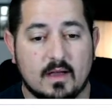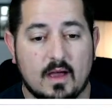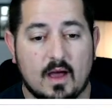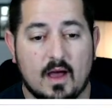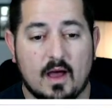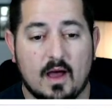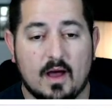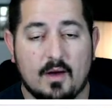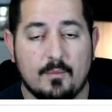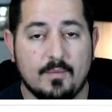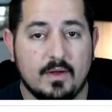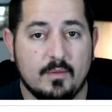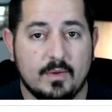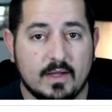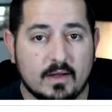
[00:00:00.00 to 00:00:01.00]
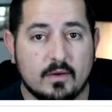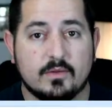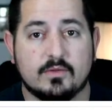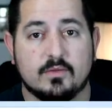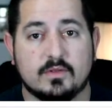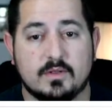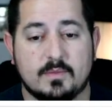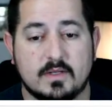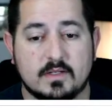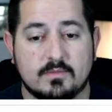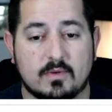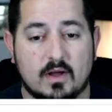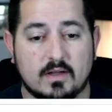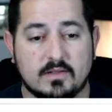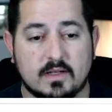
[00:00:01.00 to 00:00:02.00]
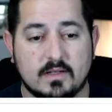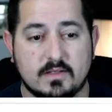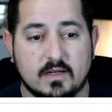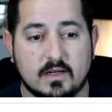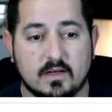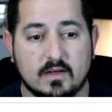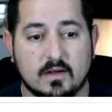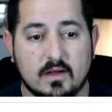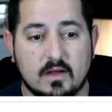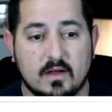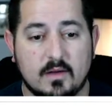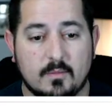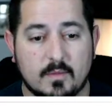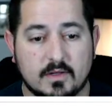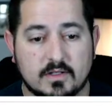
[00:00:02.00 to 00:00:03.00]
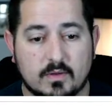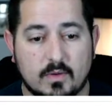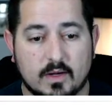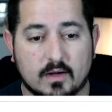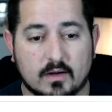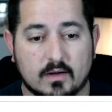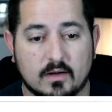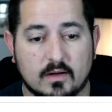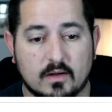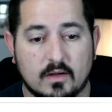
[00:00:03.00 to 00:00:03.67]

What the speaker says: And we can go through some of this process here much quicker.